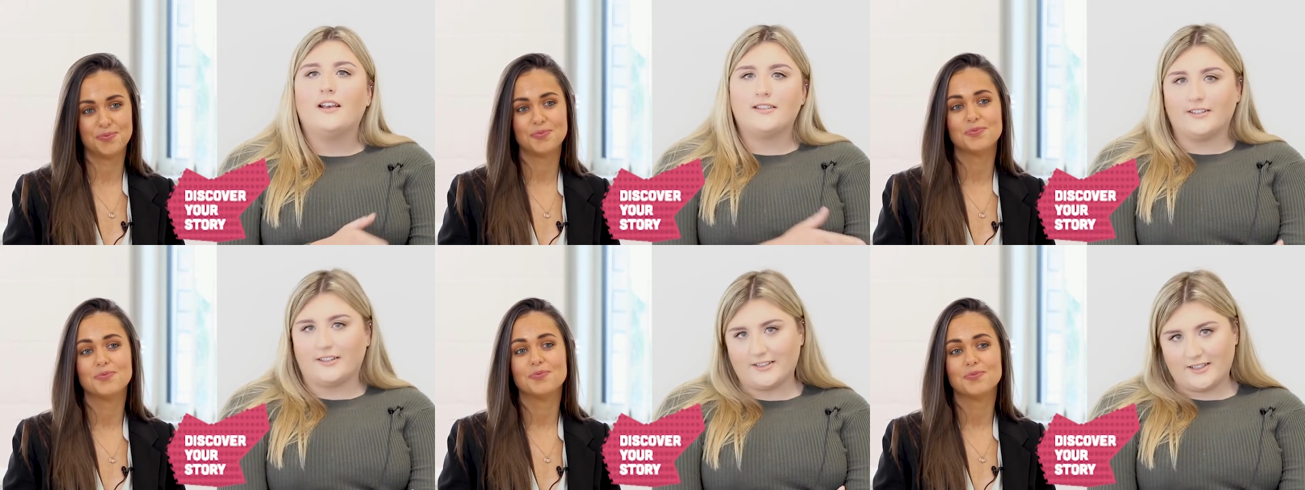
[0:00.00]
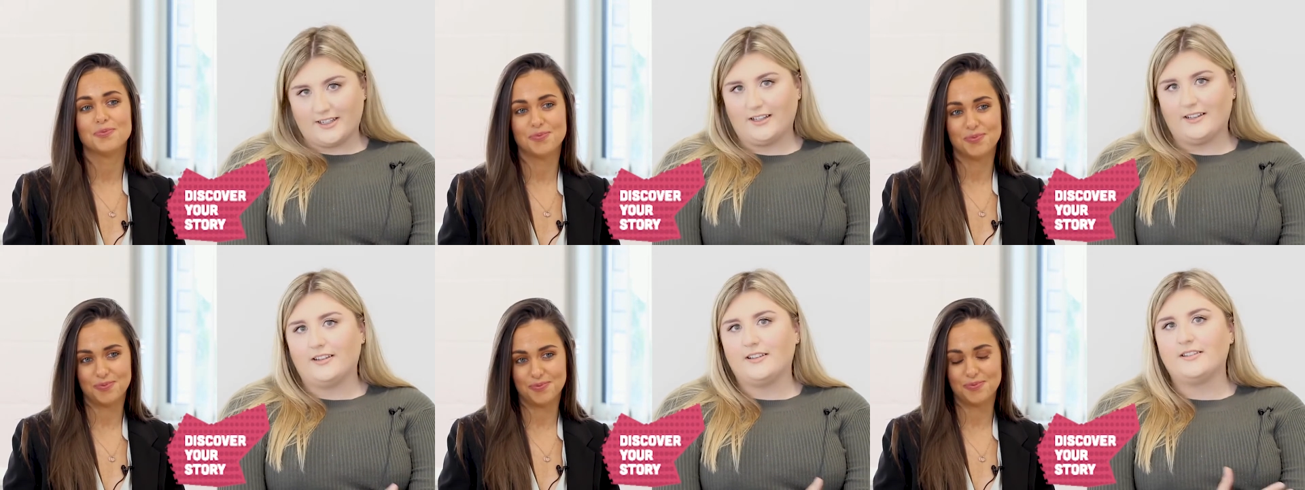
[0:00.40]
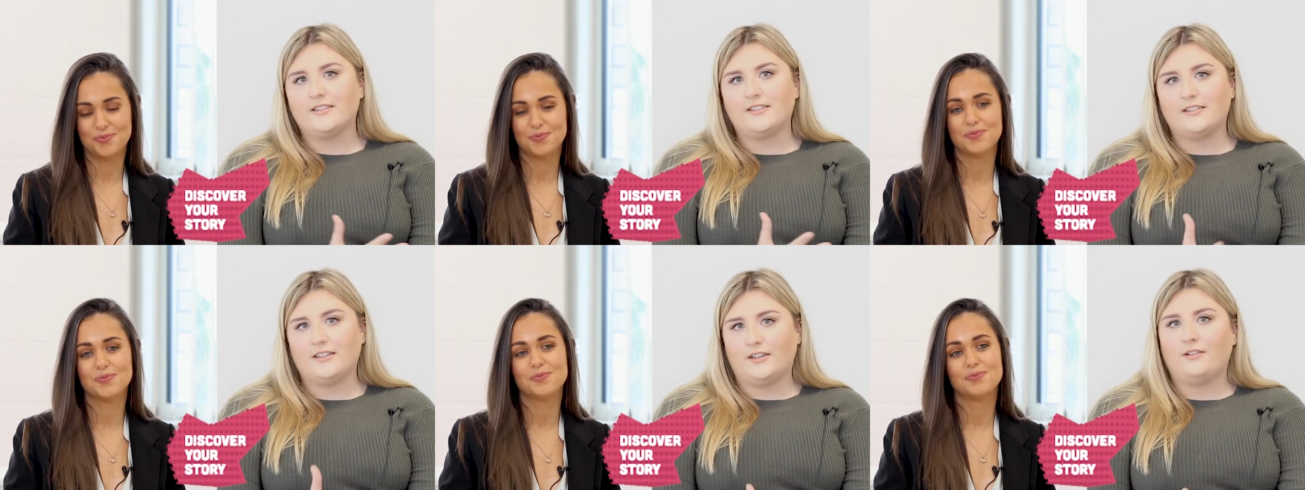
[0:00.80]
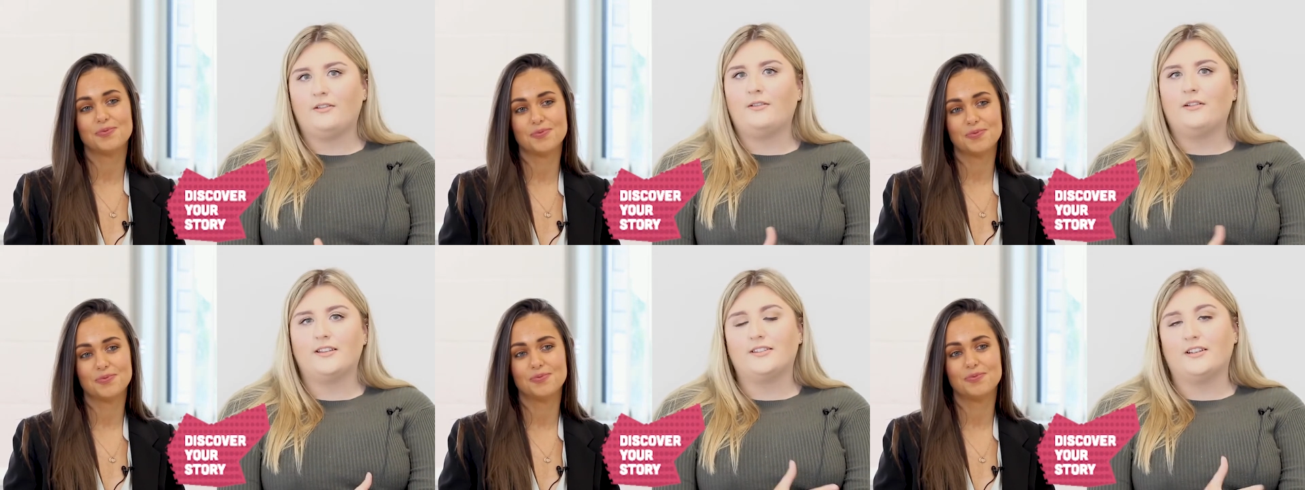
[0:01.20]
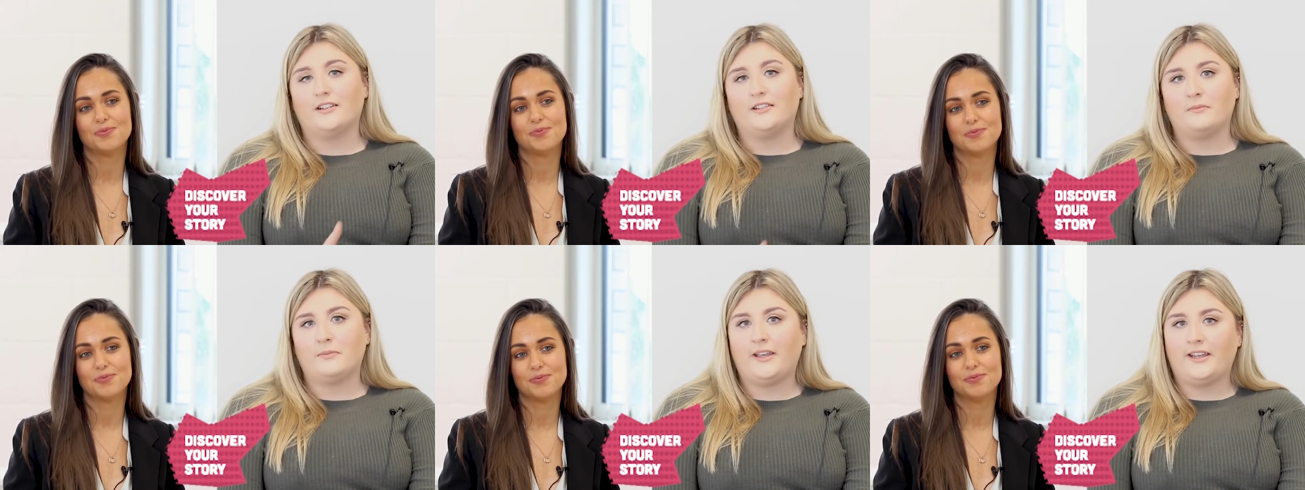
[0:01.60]
Speaker 1: a certain illness to a
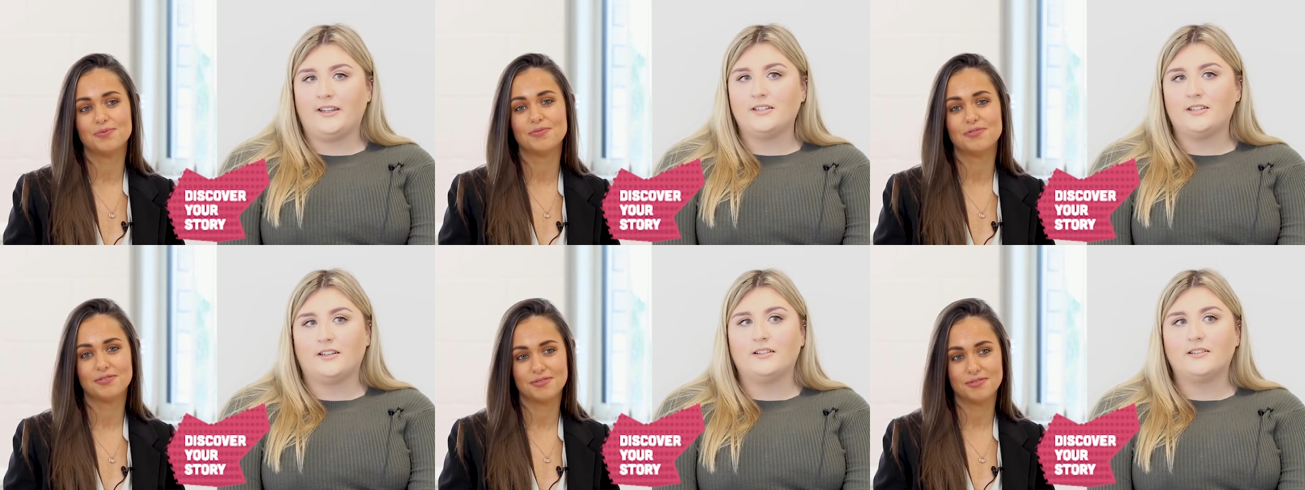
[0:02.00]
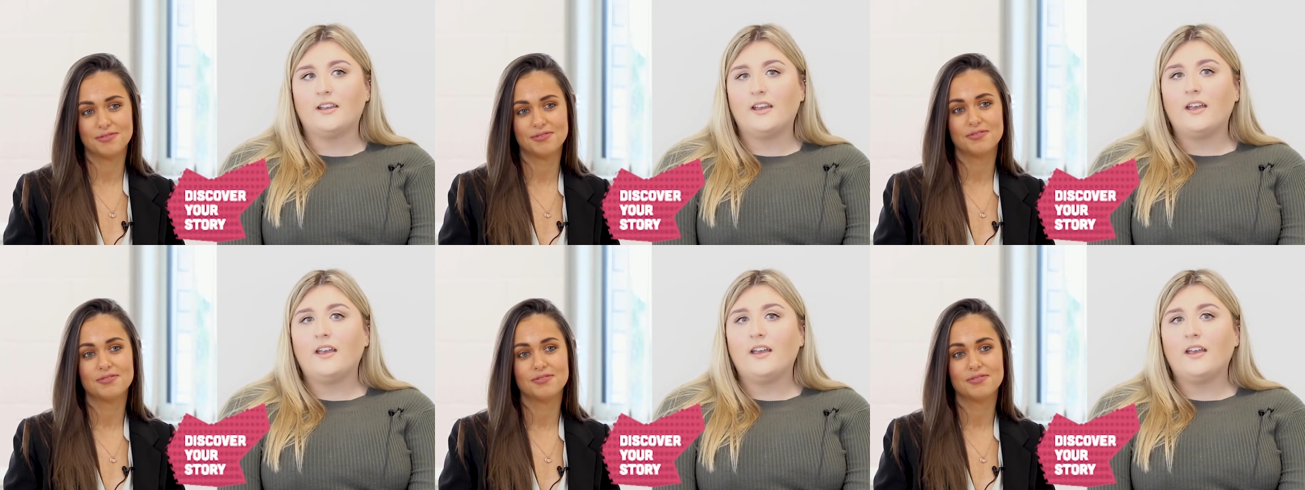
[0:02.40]
certain patient.